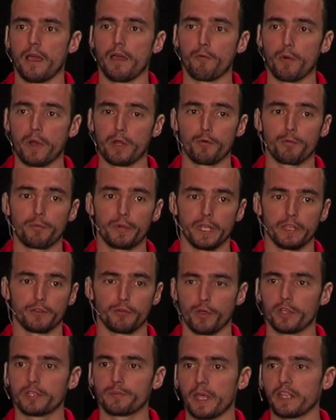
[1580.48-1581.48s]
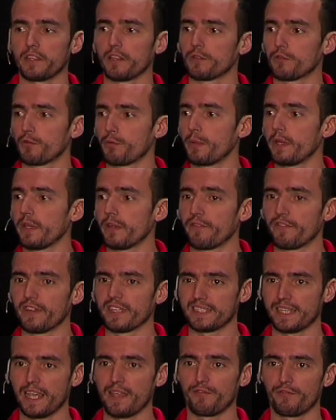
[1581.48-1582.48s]
and when you print, you expect it to be the
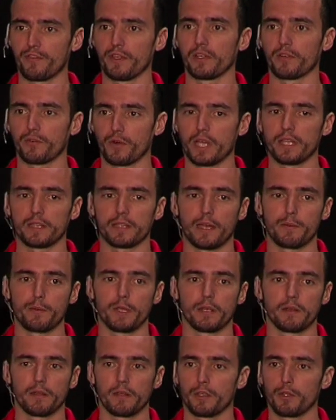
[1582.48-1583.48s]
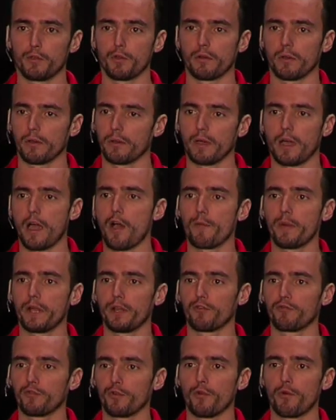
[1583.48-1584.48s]
same thing, right? I mean, you, how
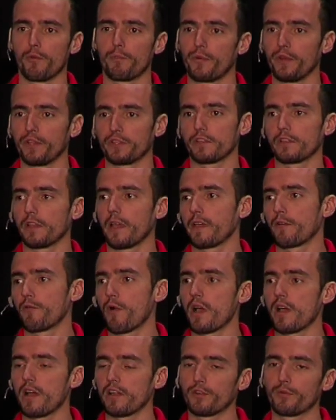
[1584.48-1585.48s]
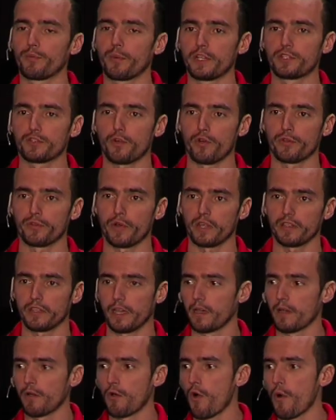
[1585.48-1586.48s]
many of you printed like one hundred page contract
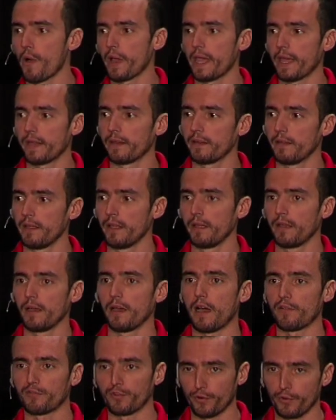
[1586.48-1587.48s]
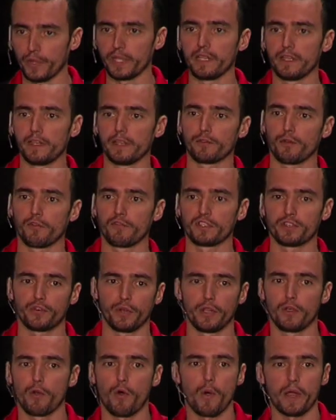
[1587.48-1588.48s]
and go again, after reading it on the
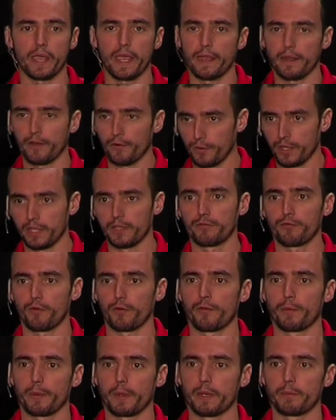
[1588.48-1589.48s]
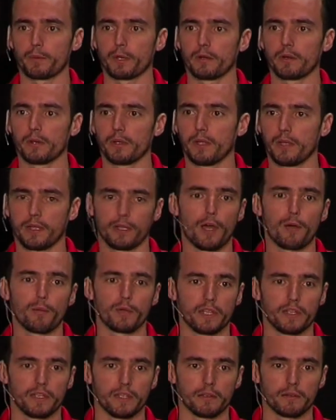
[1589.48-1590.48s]
screen, go again and read it from the paper?
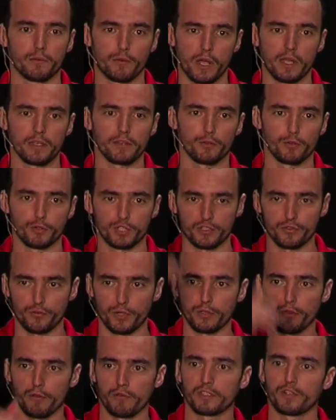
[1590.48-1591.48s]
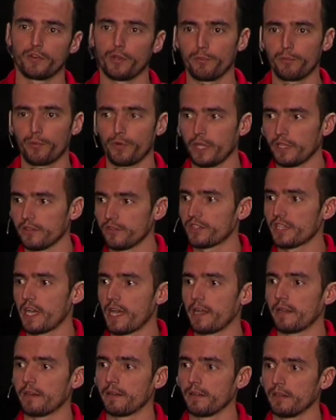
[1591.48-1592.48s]
Nobody did, right? You just read it on the screen, print,
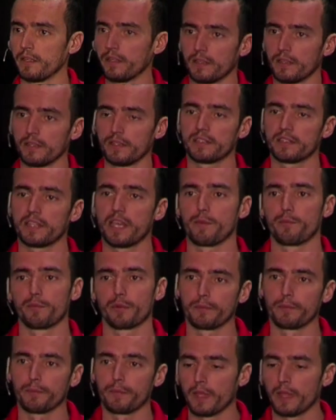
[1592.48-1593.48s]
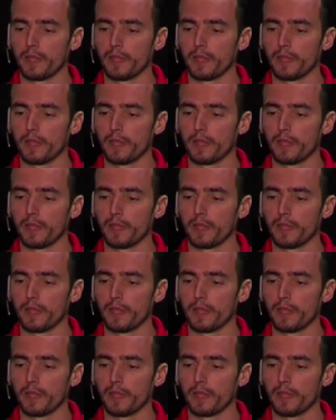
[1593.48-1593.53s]
sign, stamp.